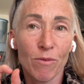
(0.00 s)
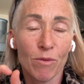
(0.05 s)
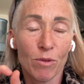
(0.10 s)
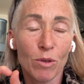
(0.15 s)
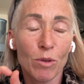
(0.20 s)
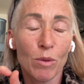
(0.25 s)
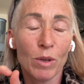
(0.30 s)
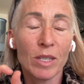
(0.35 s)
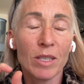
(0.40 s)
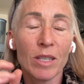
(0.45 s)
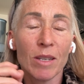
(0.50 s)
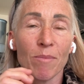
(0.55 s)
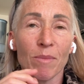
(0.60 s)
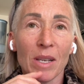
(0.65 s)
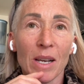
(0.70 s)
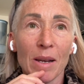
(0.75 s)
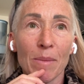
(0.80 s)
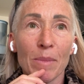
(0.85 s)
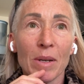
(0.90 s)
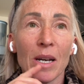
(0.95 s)
for quite some
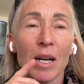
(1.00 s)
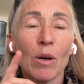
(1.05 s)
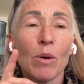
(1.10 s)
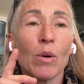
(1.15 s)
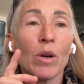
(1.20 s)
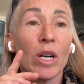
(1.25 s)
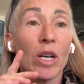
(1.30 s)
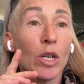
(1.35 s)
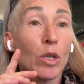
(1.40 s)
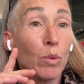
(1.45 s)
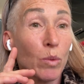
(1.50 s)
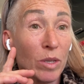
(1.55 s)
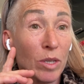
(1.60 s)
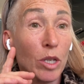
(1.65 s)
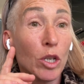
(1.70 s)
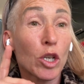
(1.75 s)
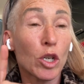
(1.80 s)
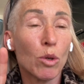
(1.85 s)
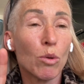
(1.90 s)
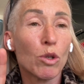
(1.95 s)
time now it was
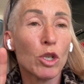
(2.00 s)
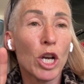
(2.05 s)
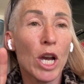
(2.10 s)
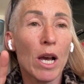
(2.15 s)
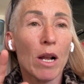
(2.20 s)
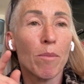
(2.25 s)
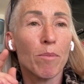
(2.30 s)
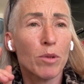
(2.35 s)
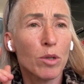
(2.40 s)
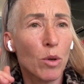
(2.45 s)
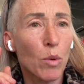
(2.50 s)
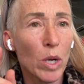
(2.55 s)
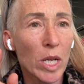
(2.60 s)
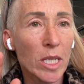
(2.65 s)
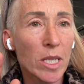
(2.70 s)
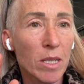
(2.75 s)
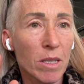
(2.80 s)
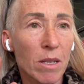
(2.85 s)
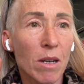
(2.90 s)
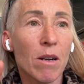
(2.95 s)
a huge help so
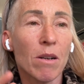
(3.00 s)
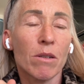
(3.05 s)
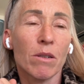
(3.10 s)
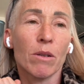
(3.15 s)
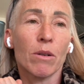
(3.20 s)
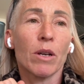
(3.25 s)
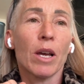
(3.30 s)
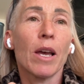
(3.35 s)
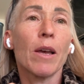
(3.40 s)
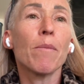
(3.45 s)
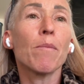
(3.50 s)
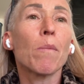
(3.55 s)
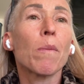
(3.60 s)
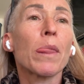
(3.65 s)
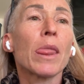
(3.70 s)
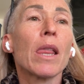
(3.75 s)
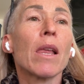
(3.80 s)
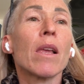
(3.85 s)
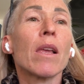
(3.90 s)
let's start okay